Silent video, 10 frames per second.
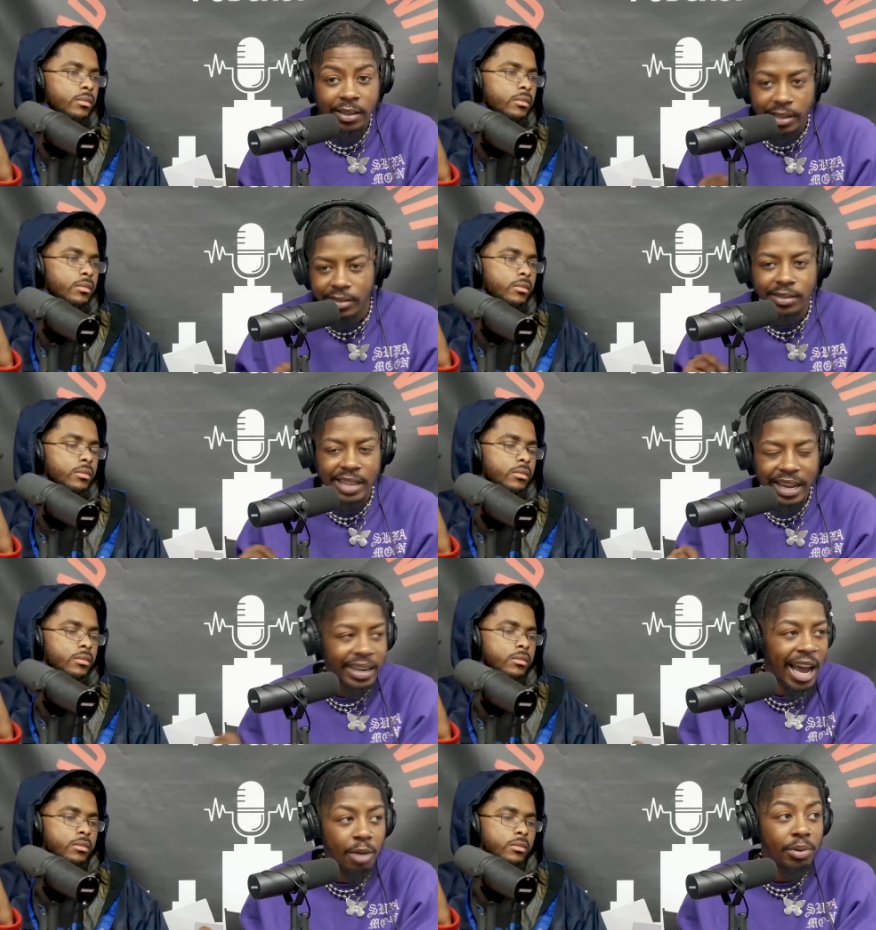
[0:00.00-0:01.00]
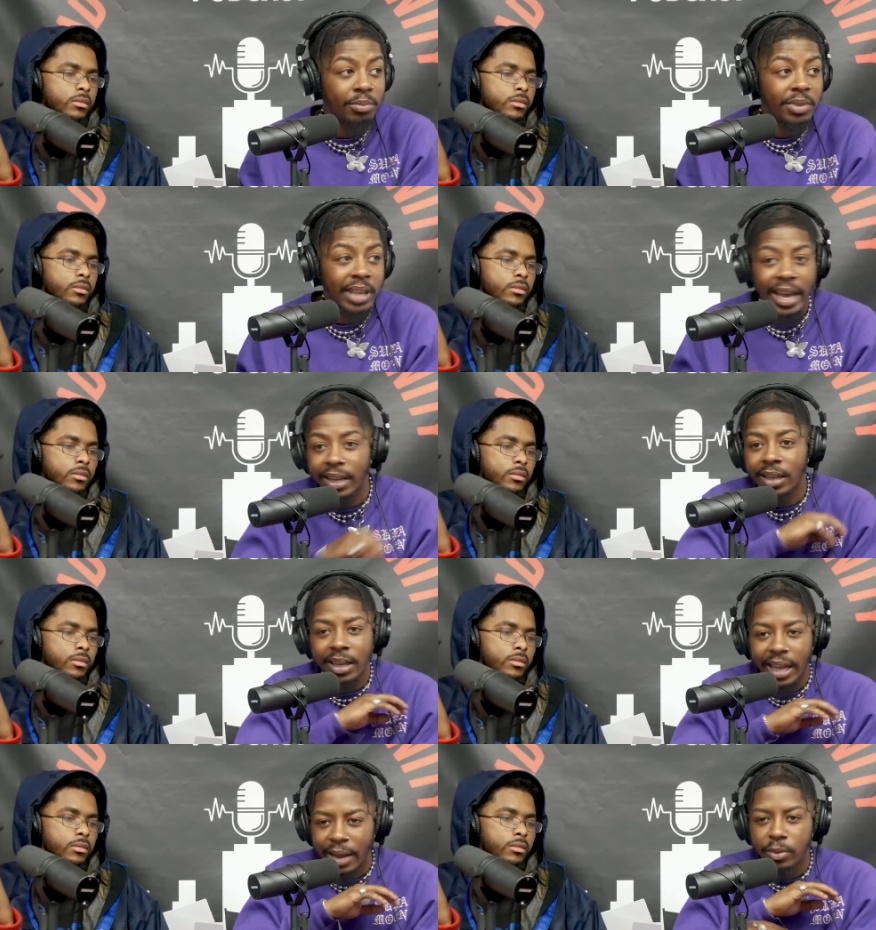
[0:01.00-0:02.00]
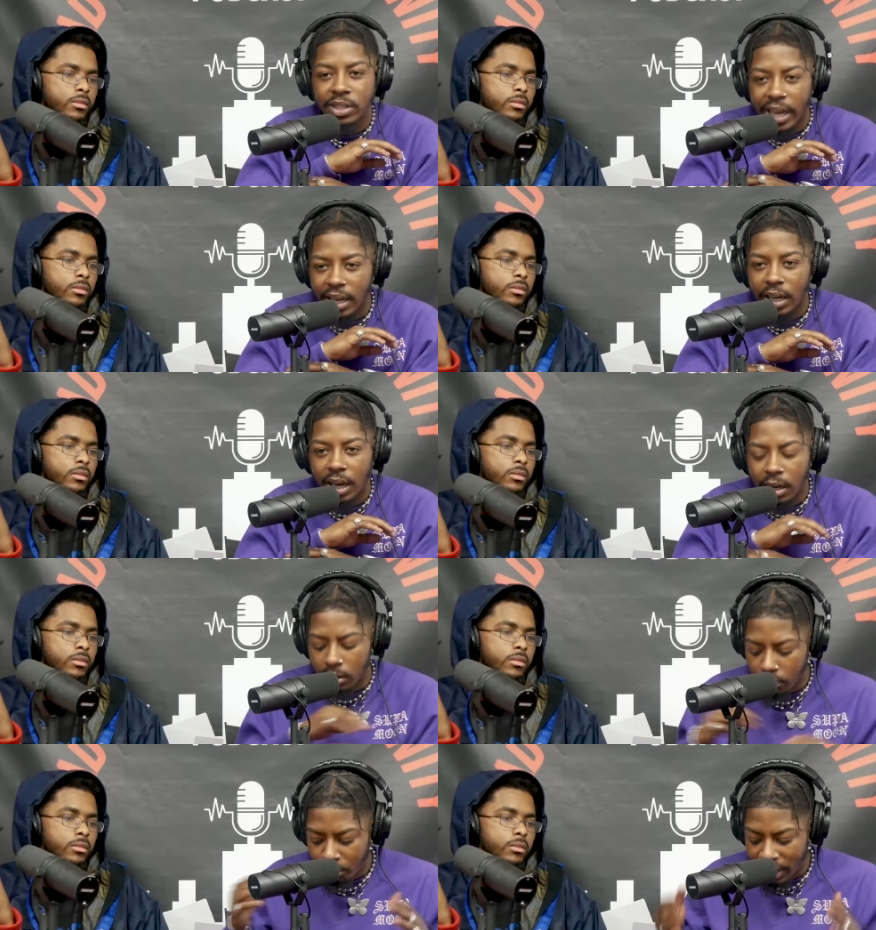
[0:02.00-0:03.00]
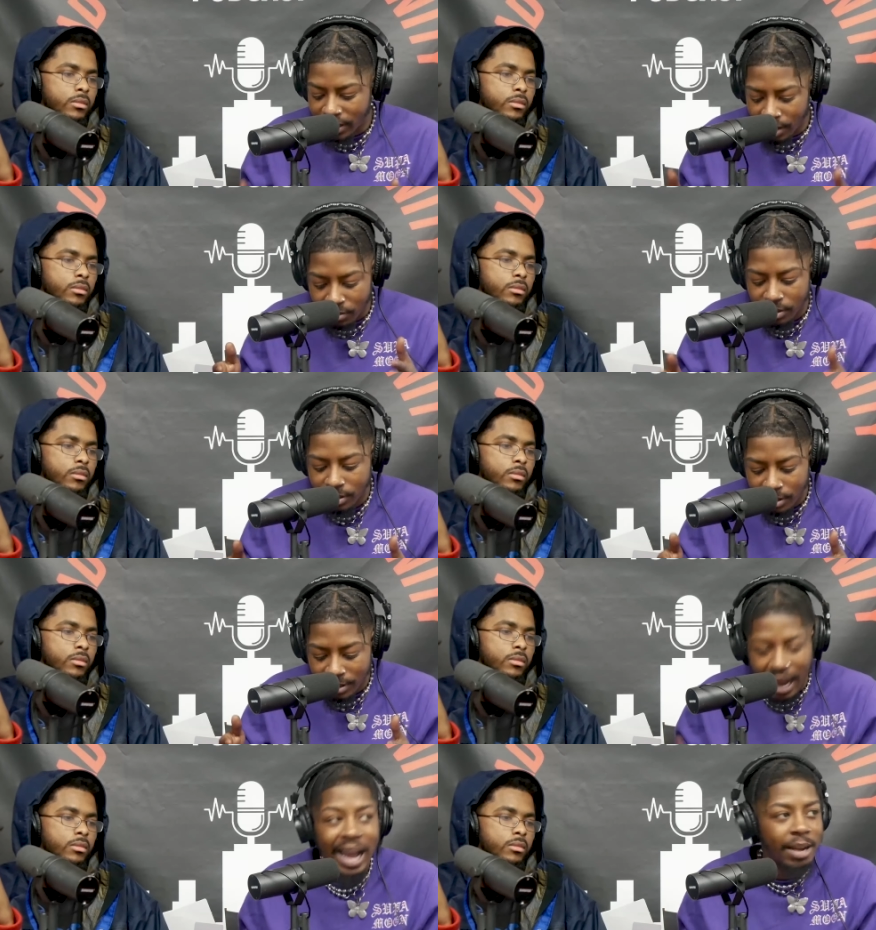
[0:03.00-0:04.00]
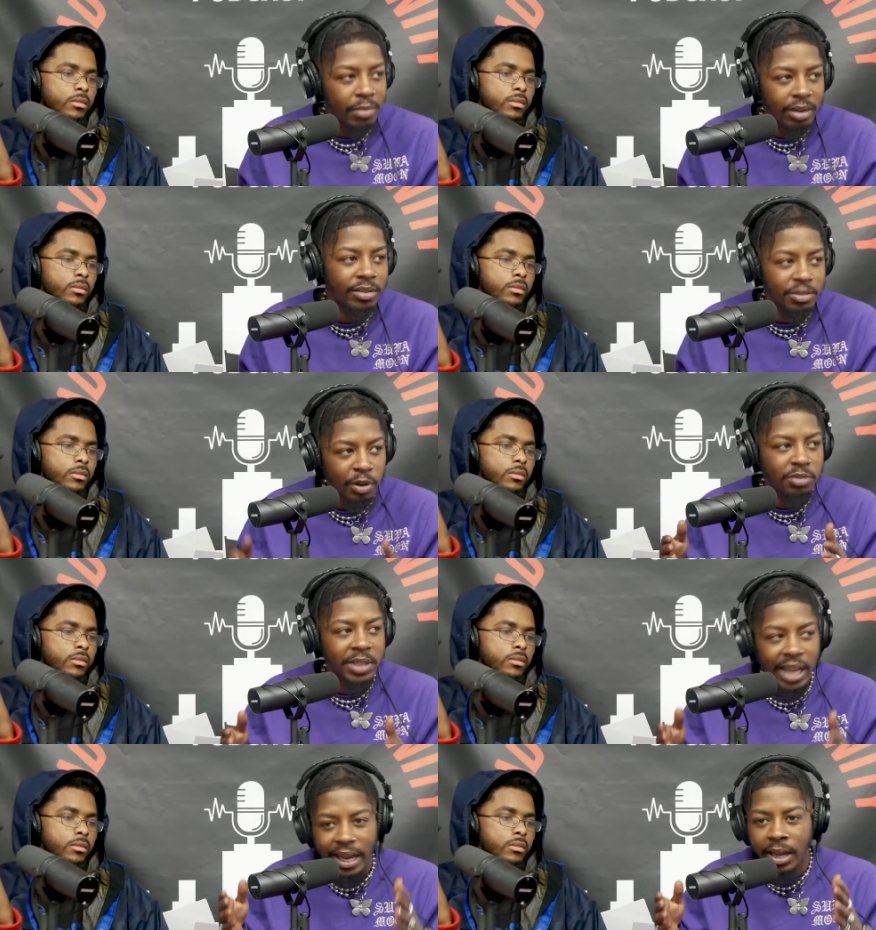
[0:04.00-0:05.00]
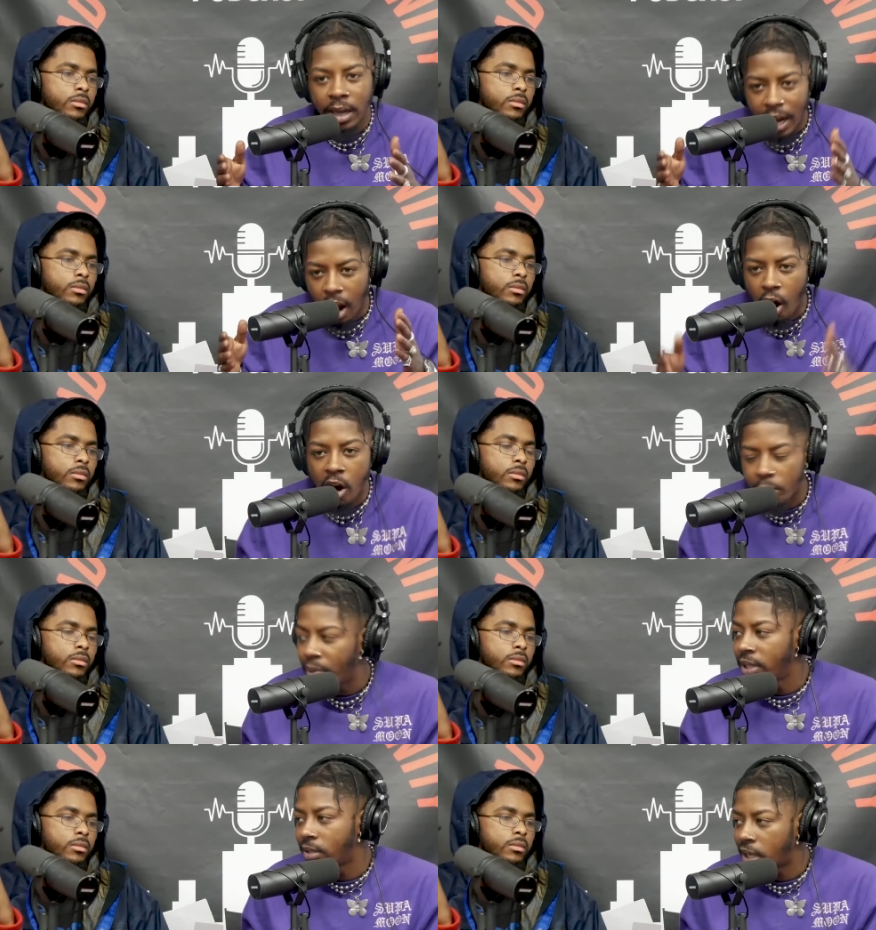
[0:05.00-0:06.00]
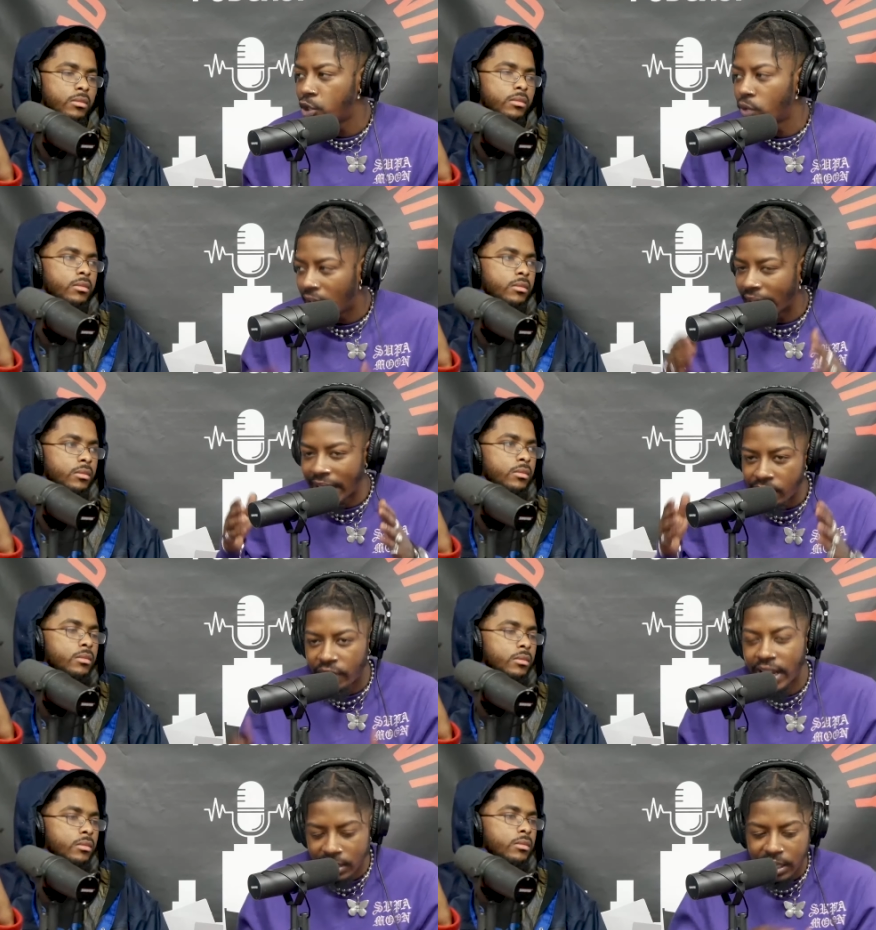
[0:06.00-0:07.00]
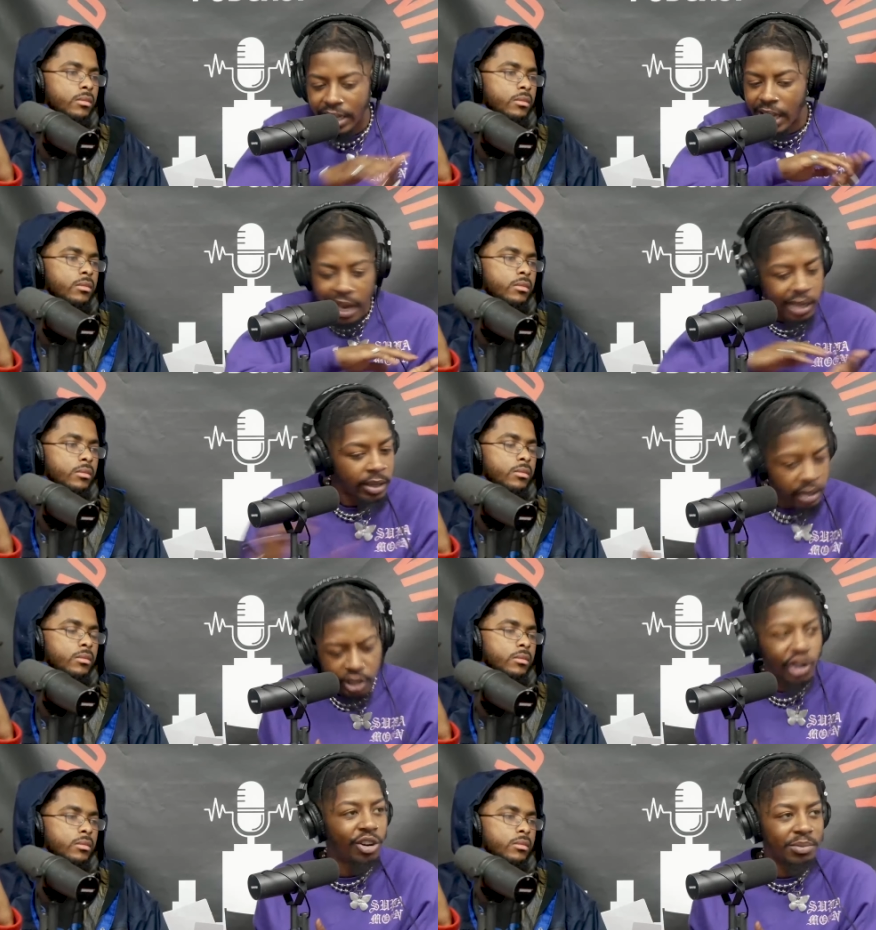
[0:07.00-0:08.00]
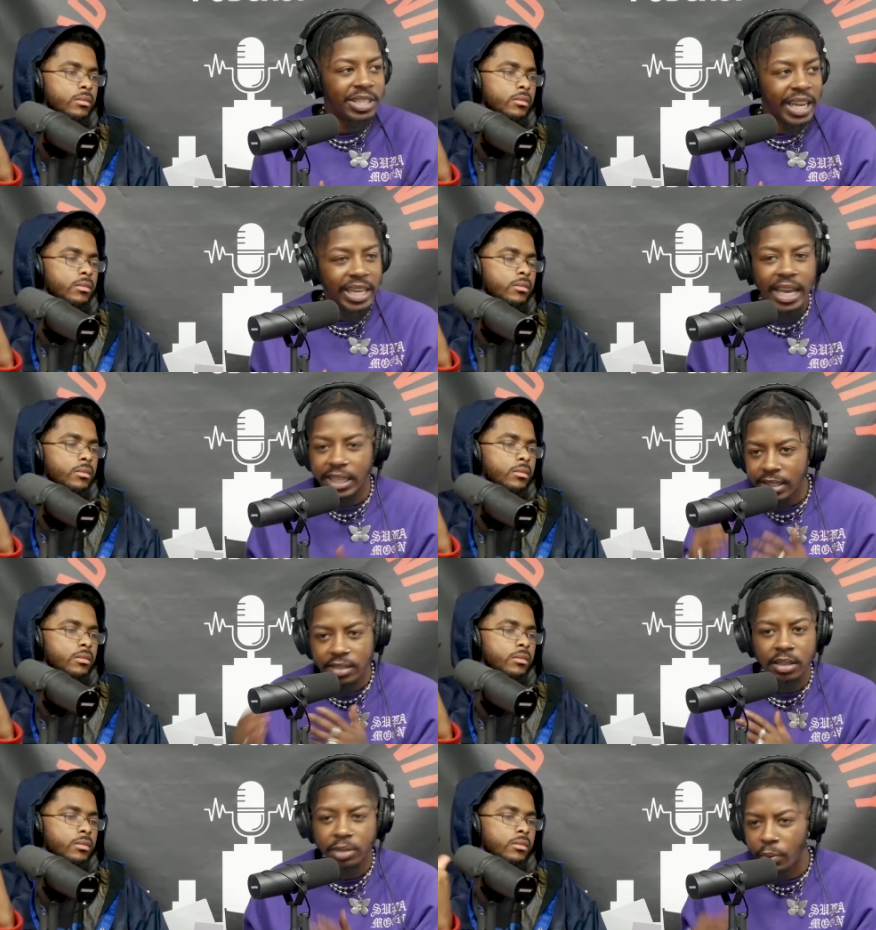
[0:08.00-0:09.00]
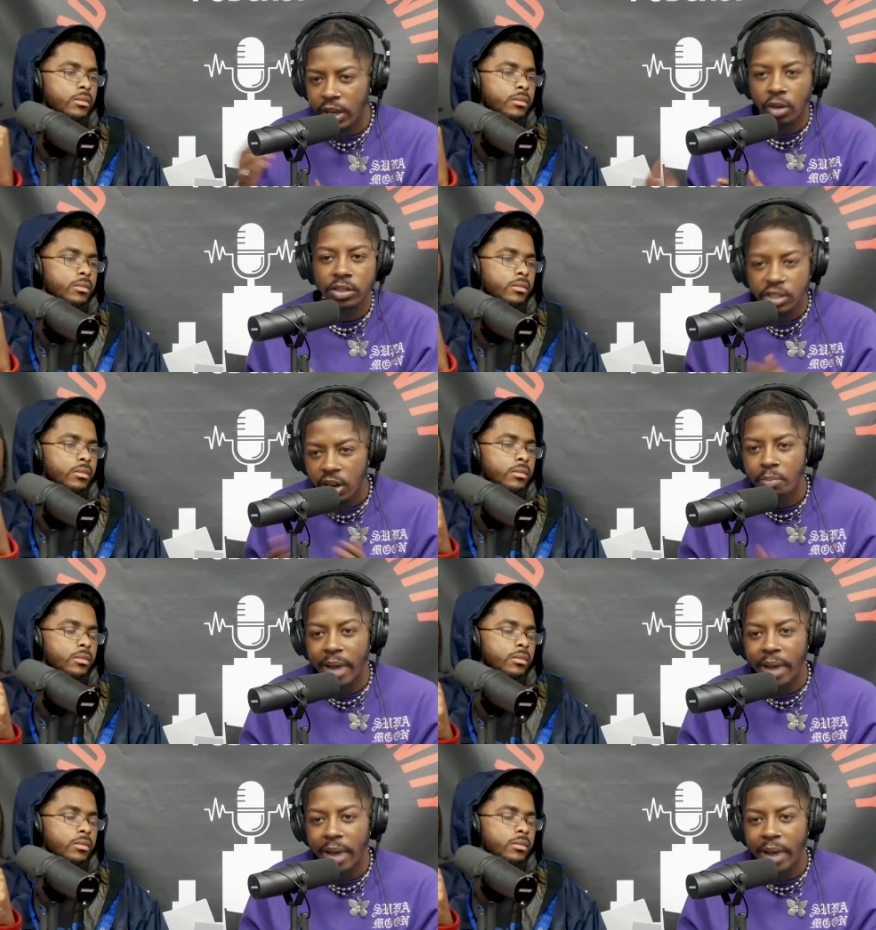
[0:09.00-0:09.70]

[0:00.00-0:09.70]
Speaker 1: This is not an album. Like it was like a piece of time, bro. It was supposed to be like an art piece that you can like invest in and like, you know what I'm saying? Like this is something we gonna turn